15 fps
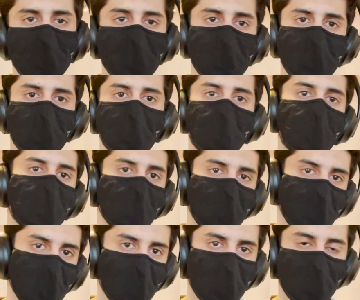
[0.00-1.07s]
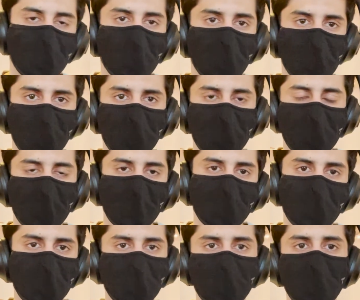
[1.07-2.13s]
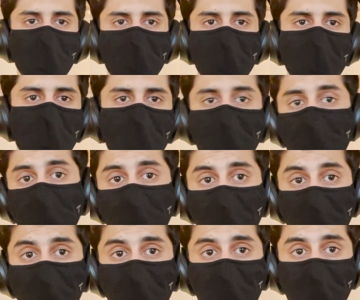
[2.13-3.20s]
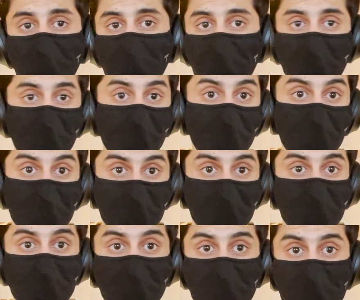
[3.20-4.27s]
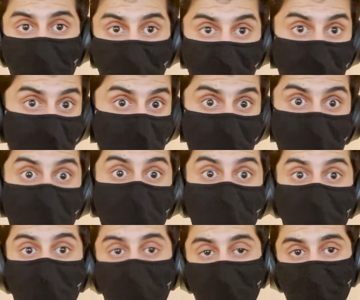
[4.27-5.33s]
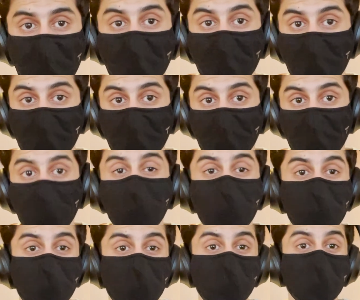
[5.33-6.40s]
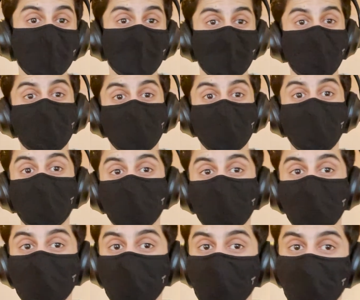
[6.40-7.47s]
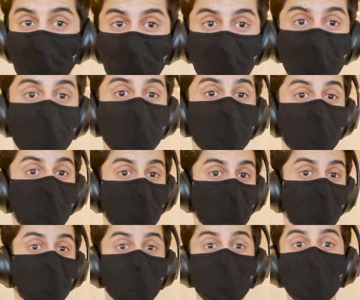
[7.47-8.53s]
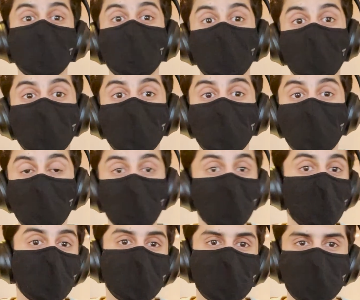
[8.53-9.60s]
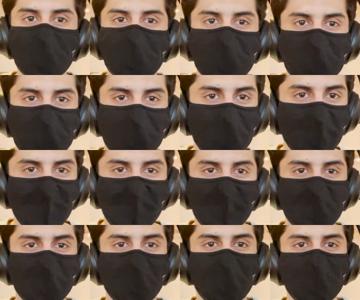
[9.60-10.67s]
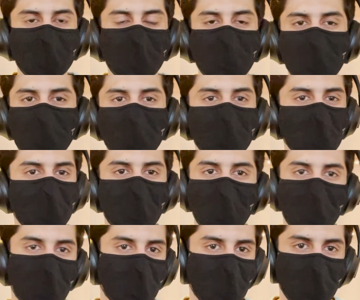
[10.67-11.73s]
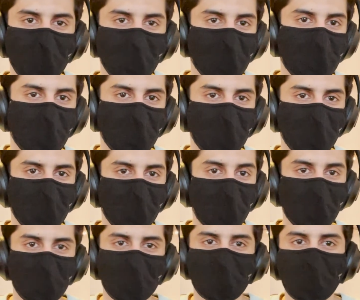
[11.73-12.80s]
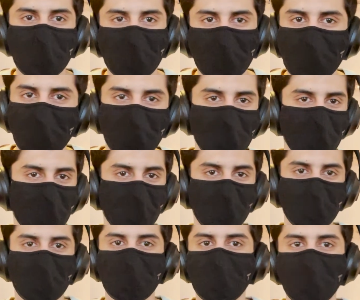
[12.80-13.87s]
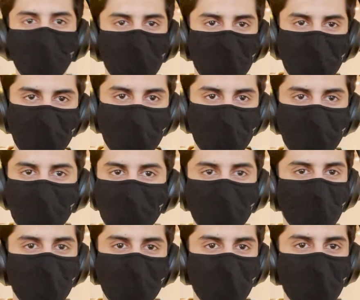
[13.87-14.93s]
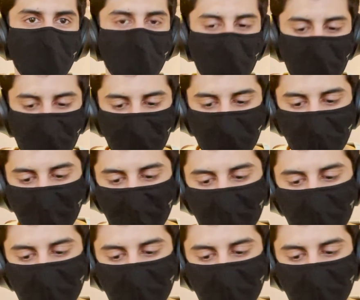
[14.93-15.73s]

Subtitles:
to show when you started parking, so you could park 2 hours free in the city center, which was huge. And I think that was one of the biggest reason that I could go to work with my car every day without even thinking about finding a parking.